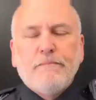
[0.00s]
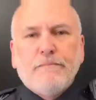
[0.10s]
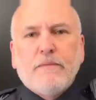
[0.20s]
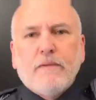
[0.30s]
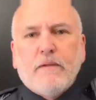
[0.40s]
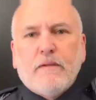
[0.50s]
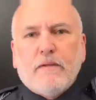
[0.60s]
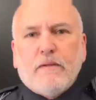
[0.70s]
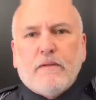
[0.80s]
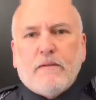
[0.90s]
to
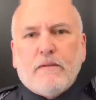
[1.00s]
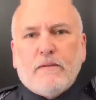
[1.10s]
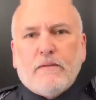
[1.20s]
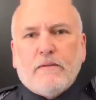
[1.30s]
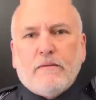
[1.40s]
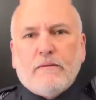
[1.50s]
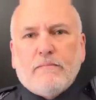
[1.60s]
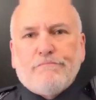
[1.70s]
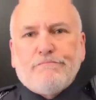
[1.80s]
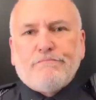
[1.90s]
collect
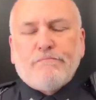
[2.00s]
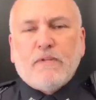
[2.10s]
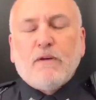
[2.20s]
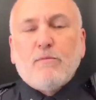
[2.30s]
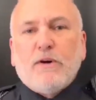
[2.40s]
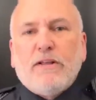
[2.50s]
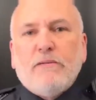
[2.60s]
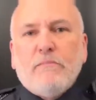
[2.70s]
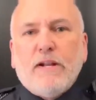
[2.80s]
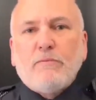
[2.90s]
this is all
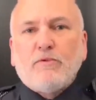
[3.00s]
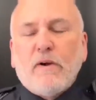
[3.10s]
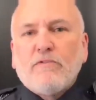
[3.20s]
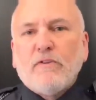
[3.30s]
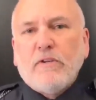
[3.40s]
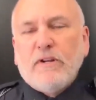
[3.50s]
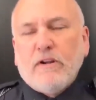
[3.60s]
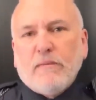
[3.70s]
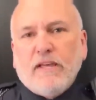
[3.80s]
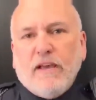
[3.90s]
critical information
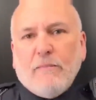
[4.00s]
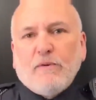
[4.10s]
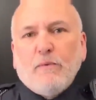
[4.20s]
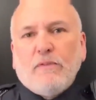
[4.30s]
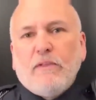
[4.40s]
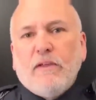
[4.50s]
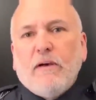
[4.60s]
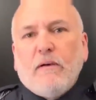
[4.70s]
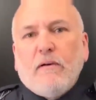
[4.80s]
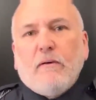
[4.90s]
that you will want to have,
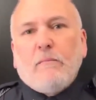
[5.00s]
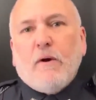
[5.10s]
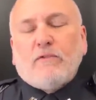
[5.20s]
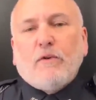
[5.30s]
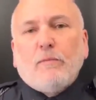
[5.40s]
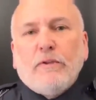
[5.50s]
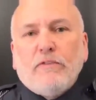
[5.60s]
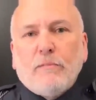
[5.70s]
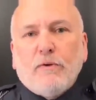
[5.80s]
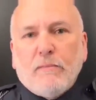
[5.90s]
so please stay with me
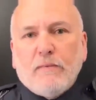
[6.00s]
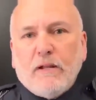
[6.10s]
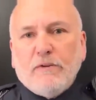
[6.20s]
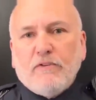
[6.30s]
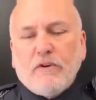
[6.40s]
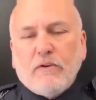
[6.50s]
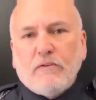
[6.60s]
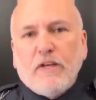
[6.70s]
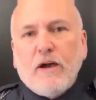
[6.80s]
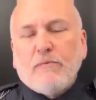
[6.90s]
until the
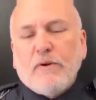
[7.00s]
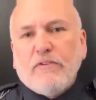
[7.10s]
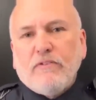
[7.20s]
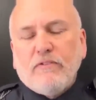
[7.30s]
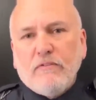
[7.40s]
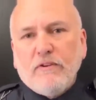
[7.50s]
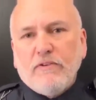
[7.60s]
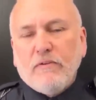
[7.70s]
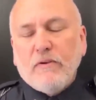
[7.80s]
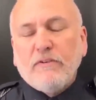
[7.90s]
end of the
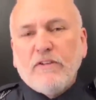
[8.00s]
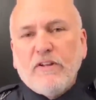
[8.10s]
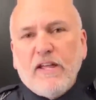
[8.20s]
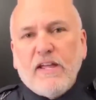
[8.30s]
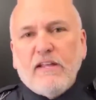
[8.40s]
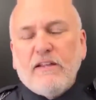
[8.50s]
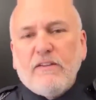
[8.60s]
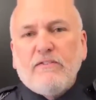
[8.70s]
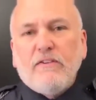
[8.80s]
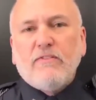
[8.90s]
video.
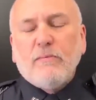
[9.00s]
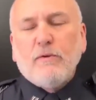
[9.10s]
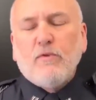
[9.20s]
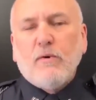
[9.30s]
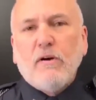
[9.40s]
Everything I'm